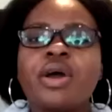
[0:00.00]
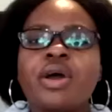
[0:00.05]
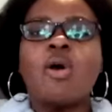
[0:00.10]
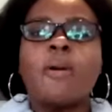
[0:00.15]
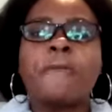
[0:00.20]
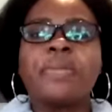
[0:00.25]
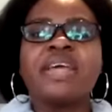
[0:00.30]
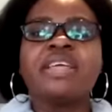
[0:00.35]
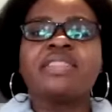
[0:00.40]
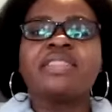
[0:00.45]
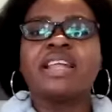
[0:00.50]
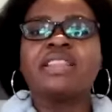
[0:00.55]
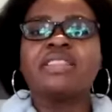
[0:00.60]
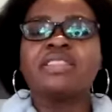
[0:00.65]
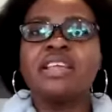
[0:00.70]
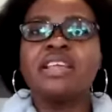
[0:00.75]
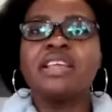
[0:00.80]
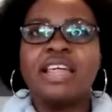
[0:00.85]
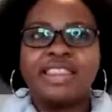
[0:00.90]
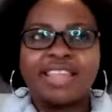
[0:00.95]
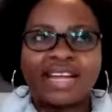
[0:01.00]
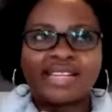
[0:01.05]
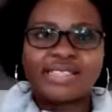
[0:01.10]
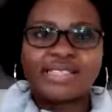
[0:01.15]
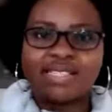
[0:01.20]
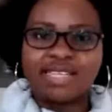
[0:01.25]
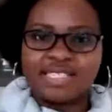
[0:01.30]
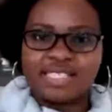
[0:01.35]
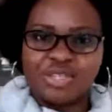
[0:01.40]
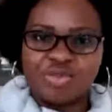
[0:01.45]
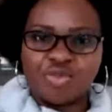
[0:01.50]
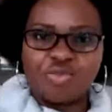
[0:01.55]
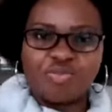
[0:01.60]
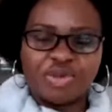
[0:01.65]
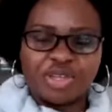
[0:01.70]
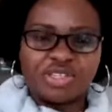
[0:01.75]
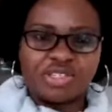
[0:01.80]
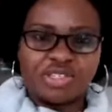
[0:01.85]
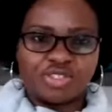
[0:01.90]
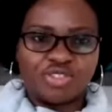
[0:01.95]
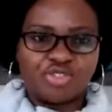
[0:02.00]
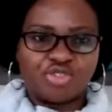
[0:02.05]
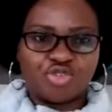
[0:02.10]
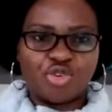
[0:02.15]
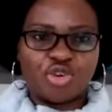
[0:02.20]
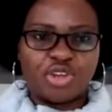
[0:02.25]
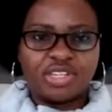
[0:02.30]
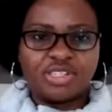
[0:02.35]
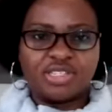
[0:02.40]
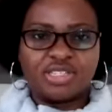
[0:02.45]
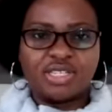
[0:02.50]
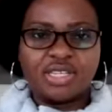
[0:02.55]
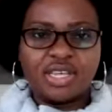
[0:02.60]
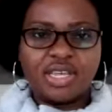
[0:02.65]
hoping that that city would be destroyed.